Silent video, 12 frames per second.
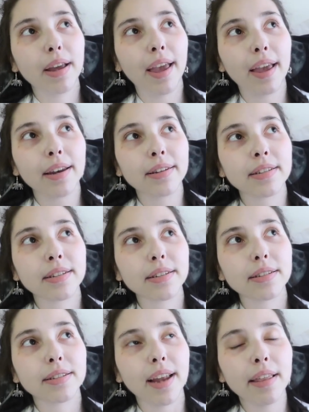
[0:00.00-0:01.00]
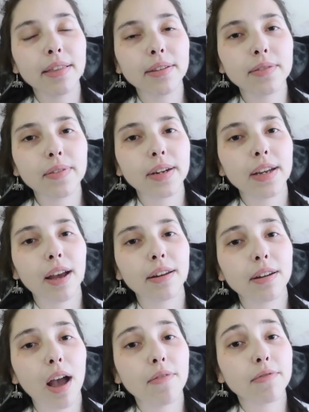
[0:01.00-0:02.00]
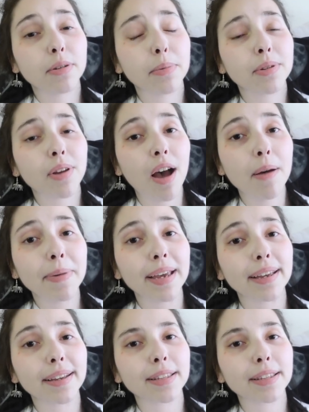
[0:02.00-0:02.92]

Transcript: And death is a very uncomfortable topic,